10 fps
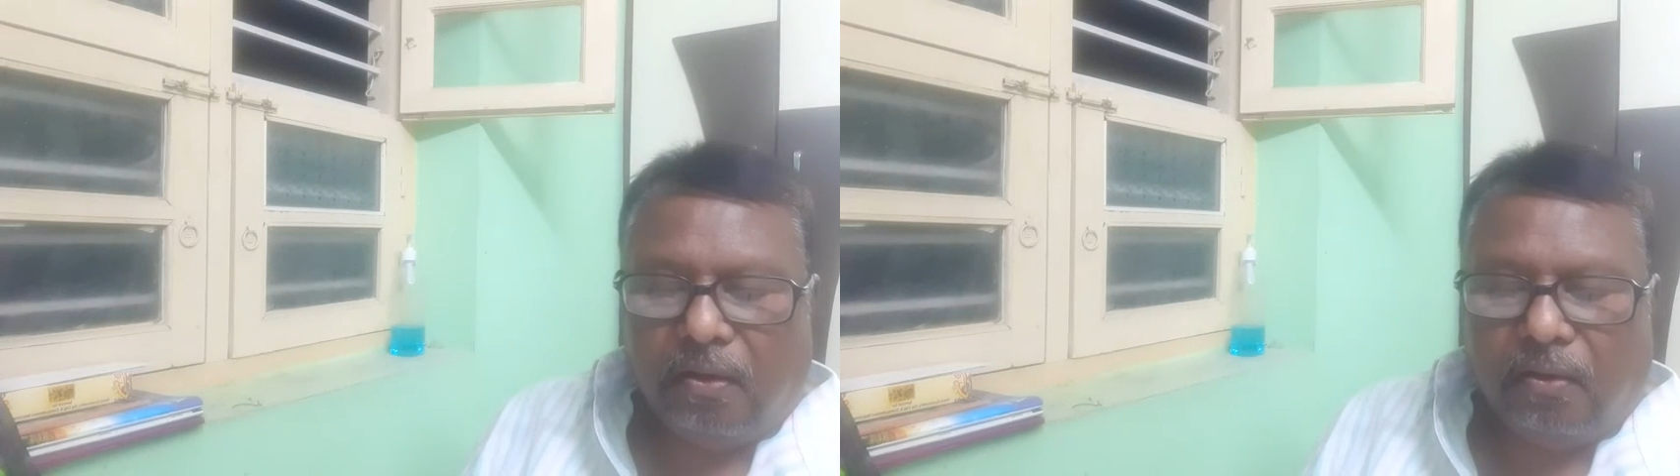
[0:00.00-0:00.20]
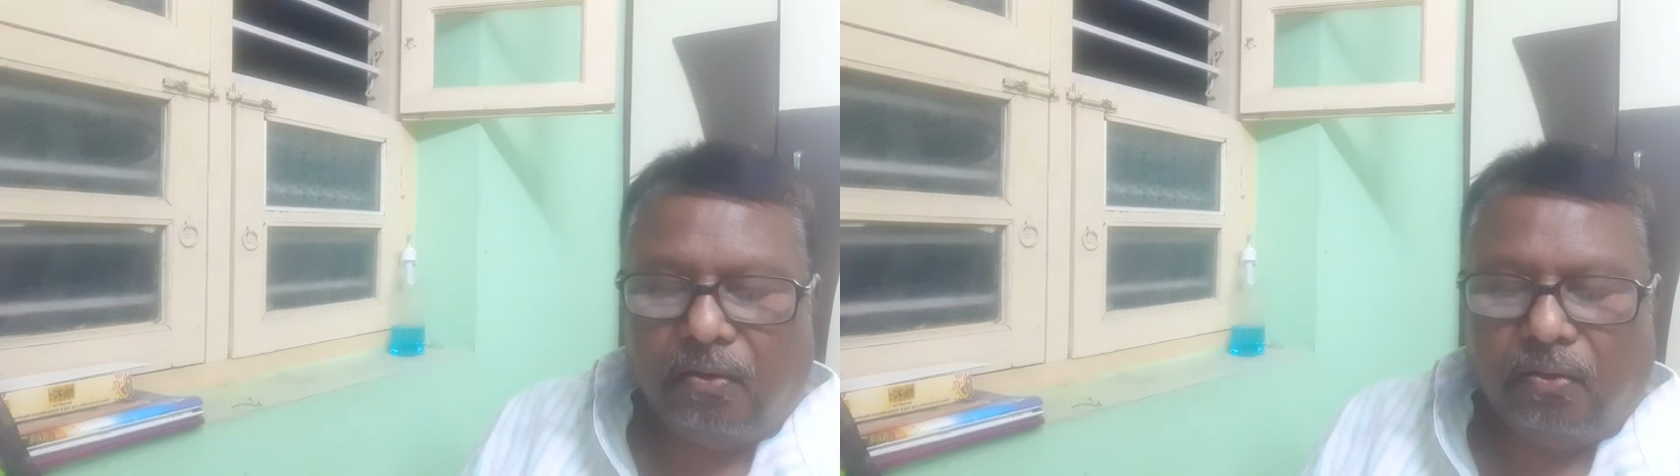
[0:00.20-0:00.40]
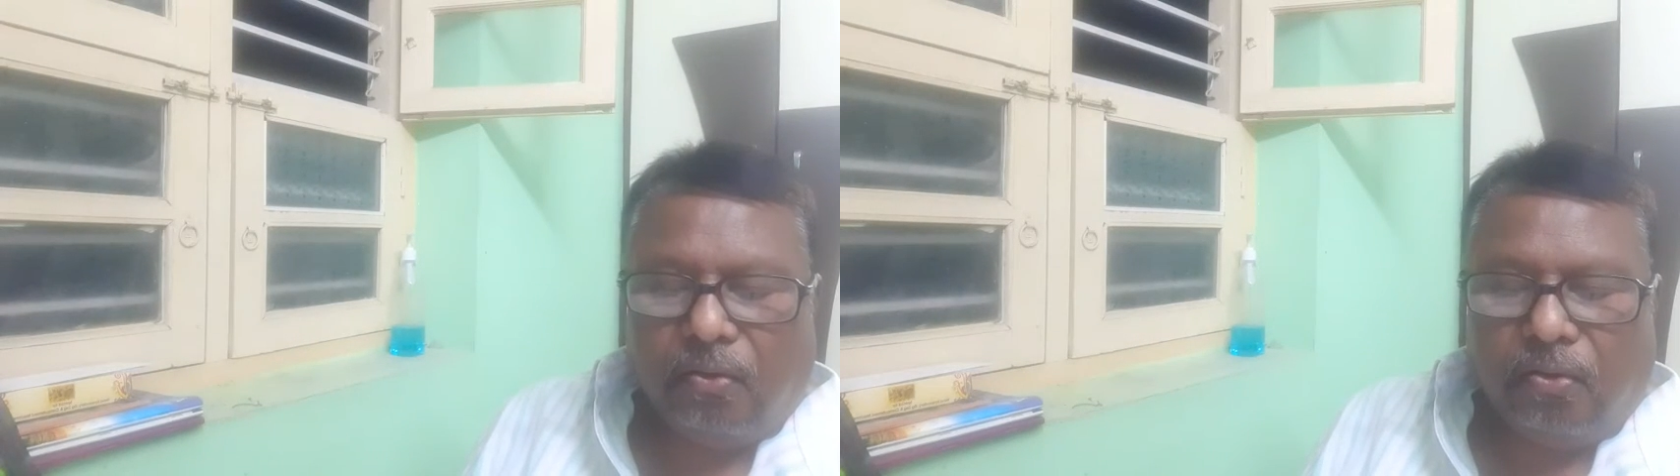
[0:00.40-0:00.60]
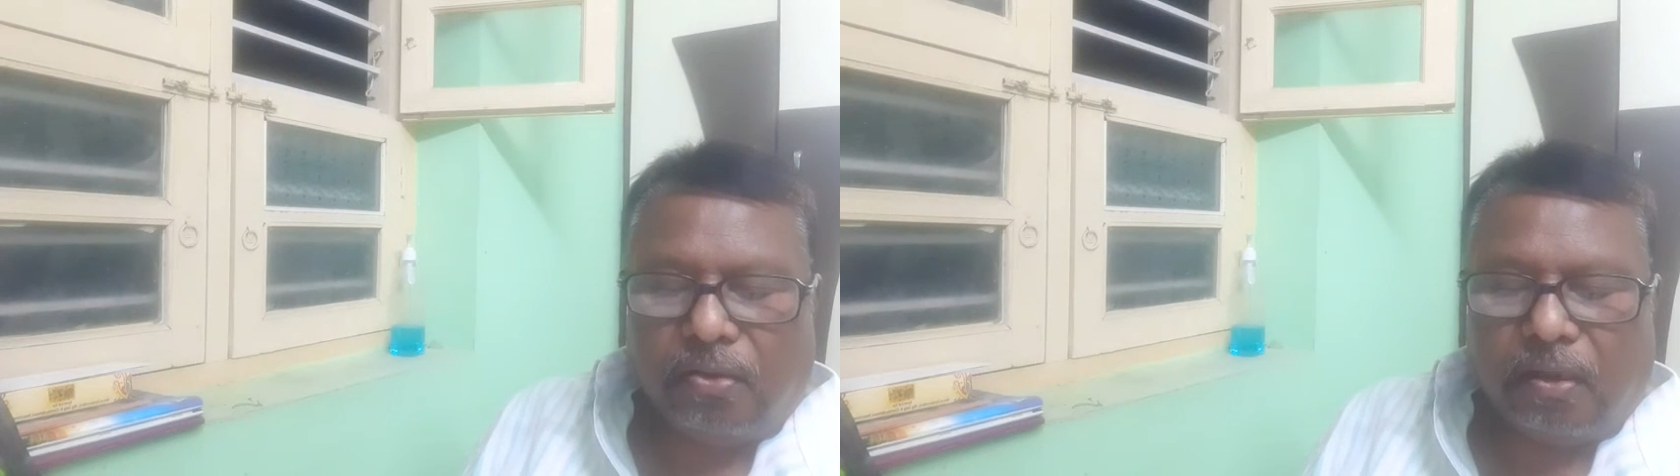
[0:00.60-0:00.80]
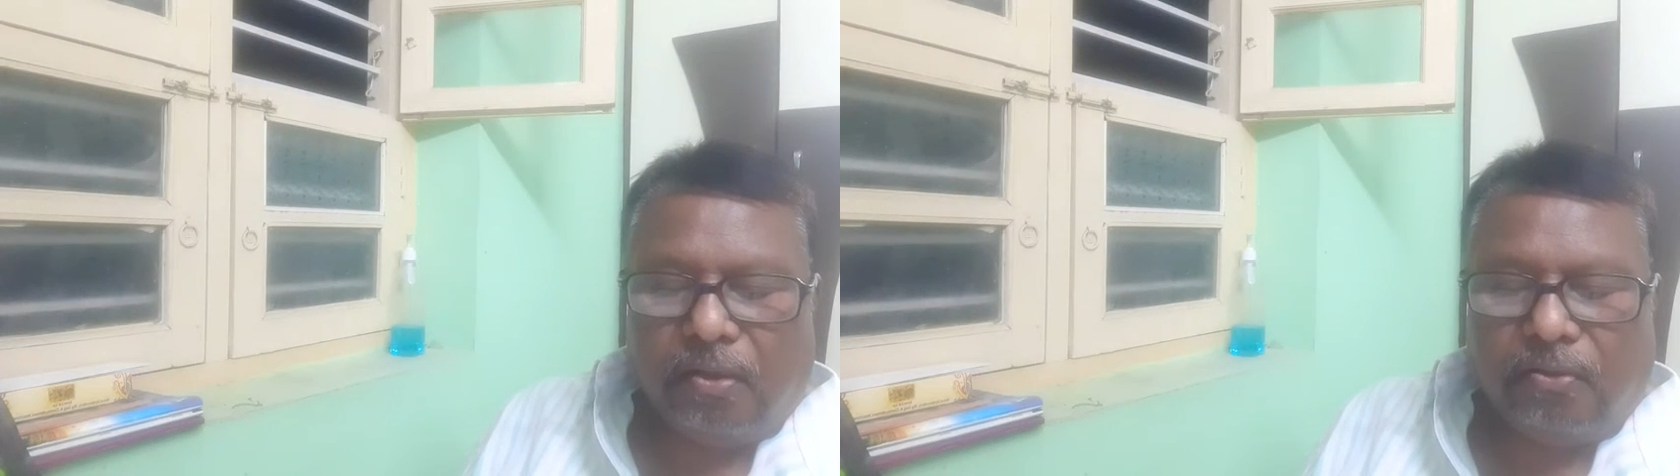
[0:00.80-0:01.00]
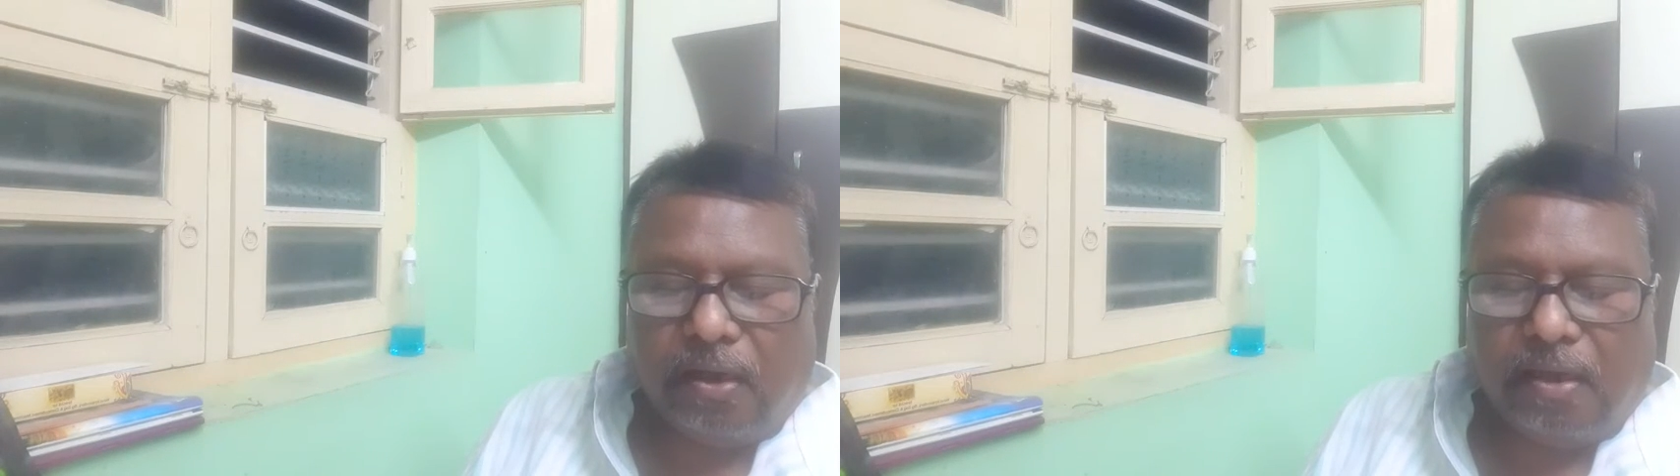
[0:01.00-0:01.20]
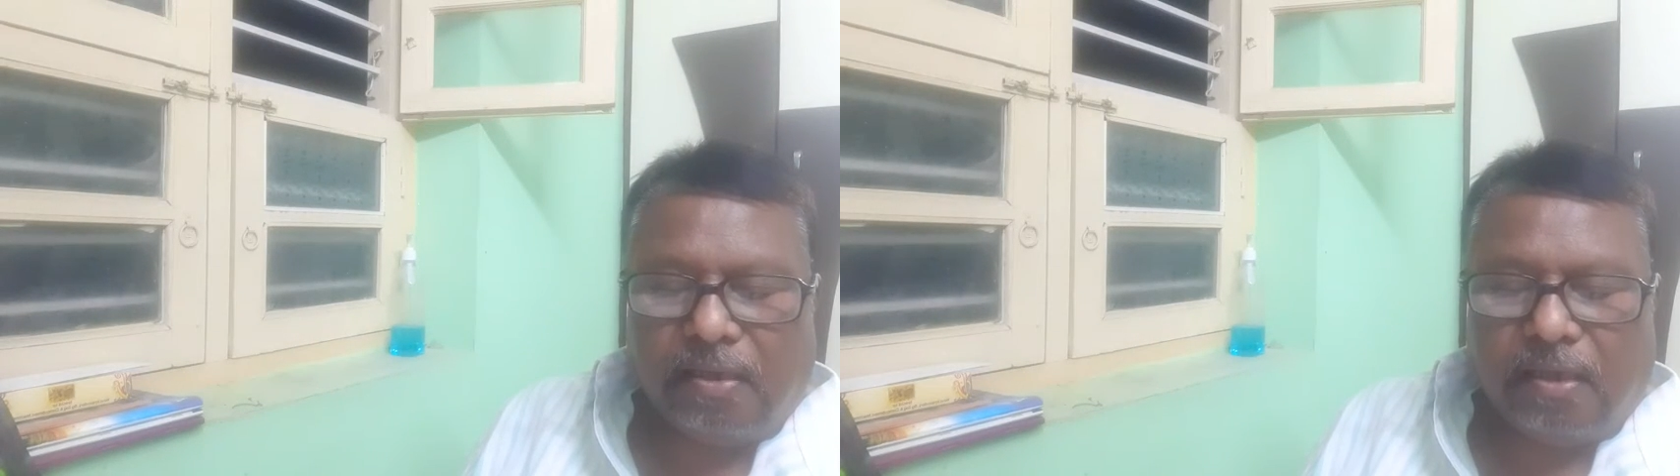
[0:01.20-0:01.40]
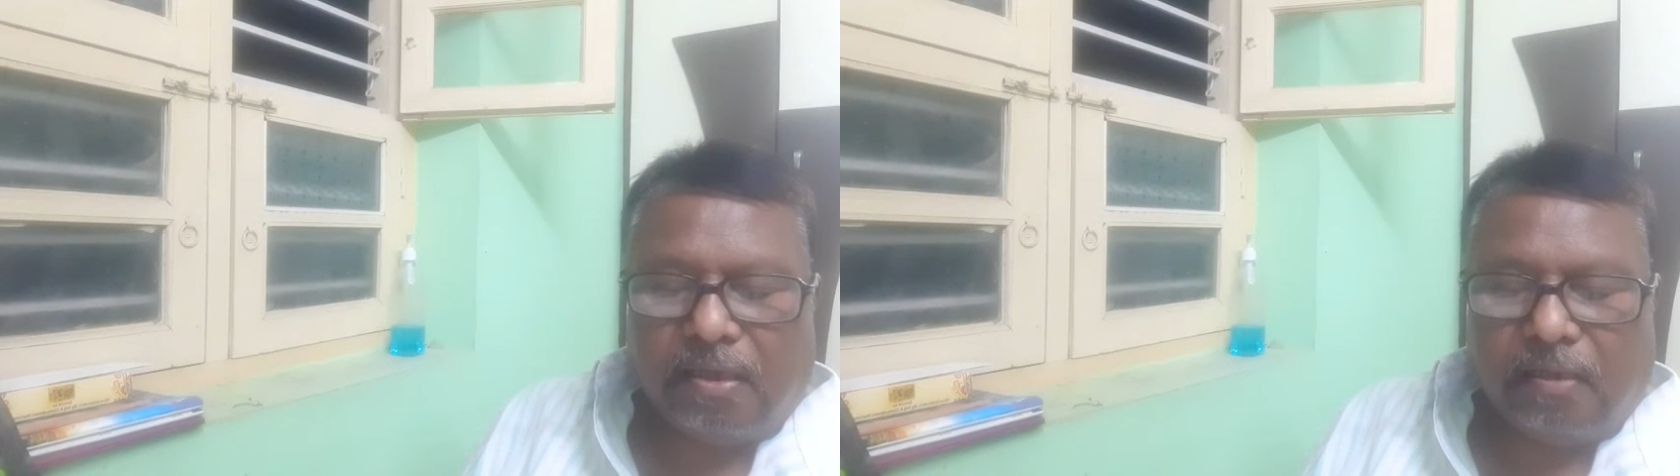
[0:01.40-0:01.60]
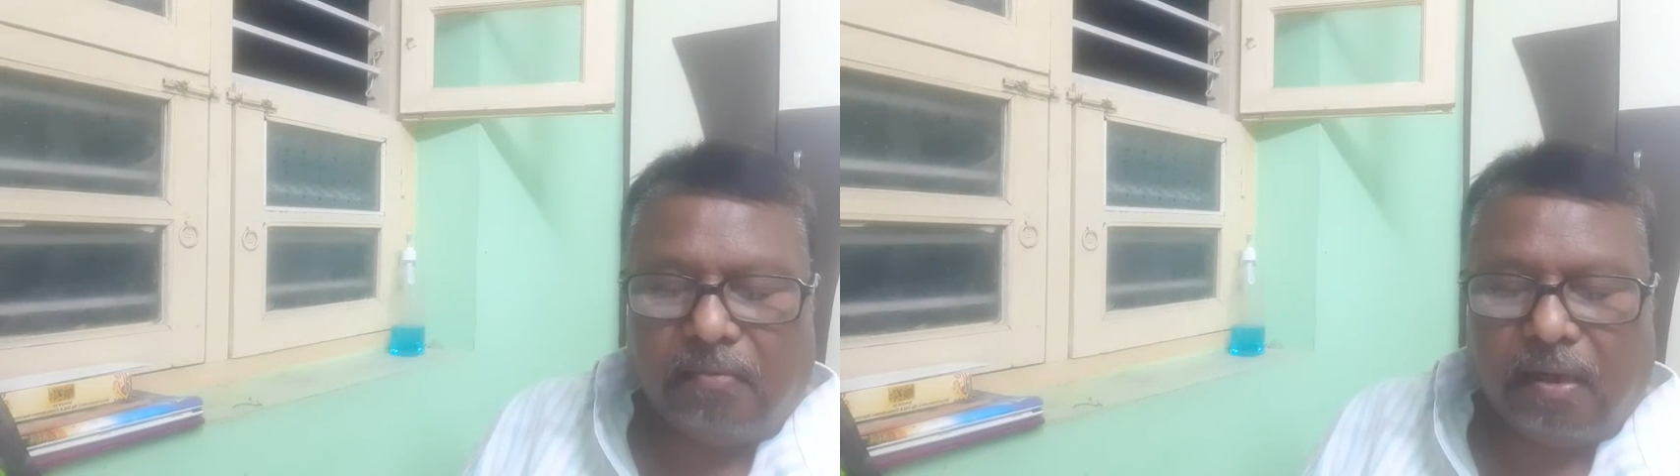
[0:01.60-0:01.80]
glucose utilization